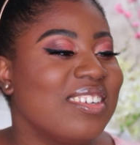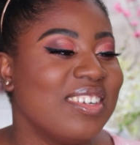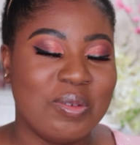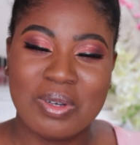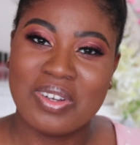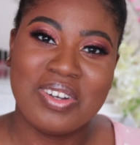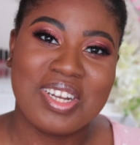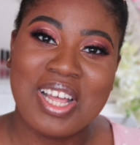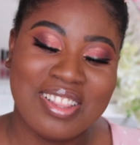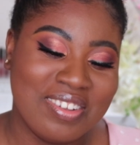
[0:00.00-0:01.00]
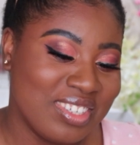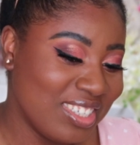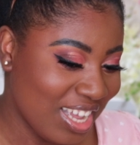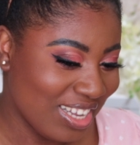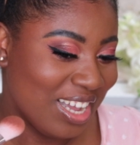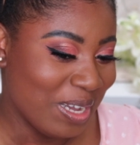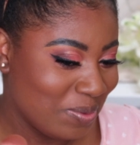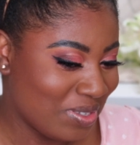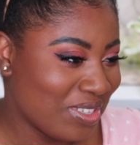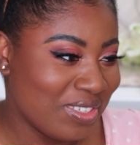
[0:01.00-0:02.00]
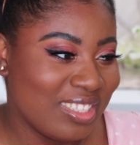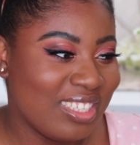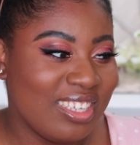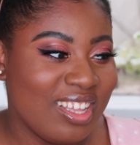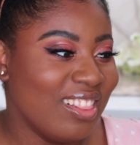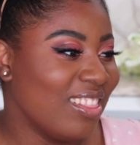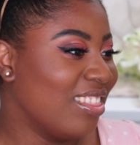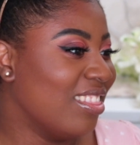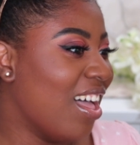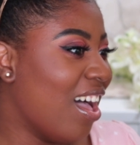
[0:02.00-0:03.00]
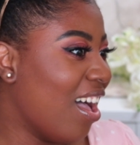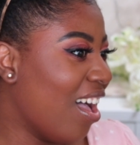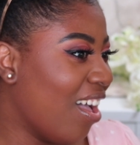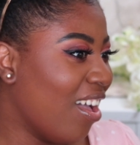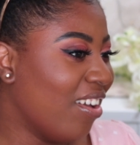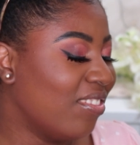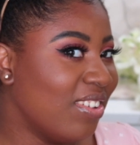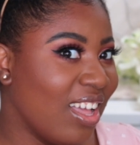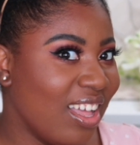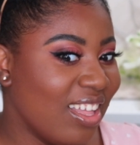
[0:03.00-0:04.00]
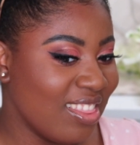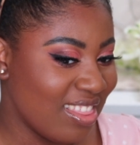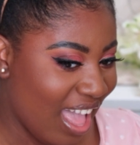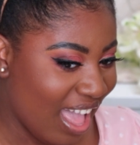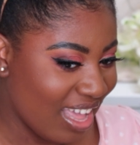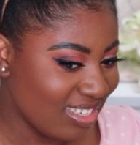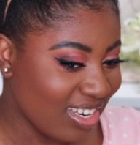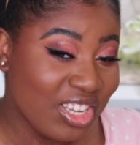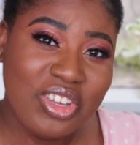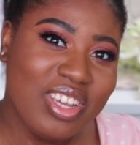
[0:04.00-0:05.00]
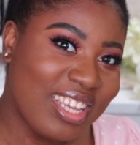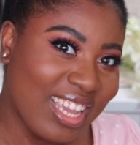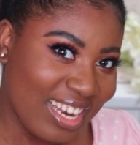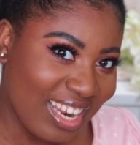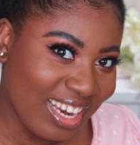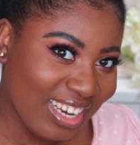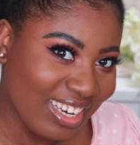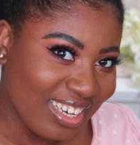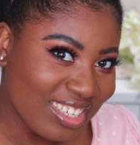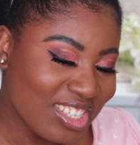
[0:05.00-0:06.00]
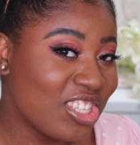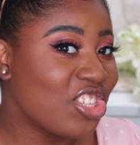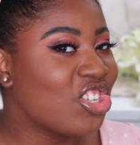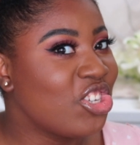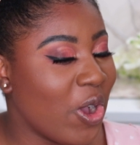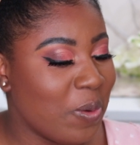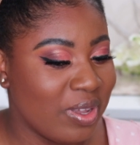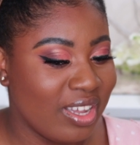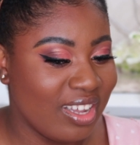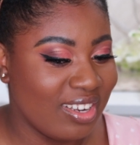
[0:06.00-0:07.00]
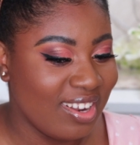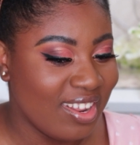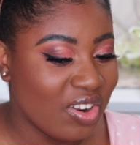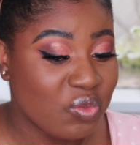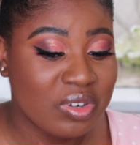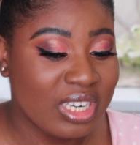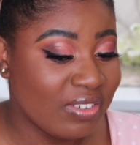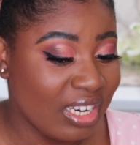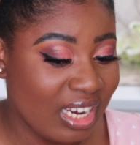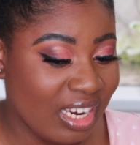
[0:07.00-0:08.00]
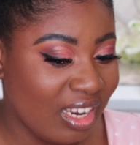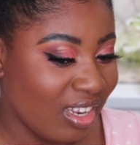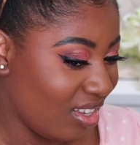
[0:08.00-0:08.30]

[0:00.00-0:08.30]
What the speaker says: Oh my god, I love it. I absolutely love that. Are you kidding? Stop it. Riri.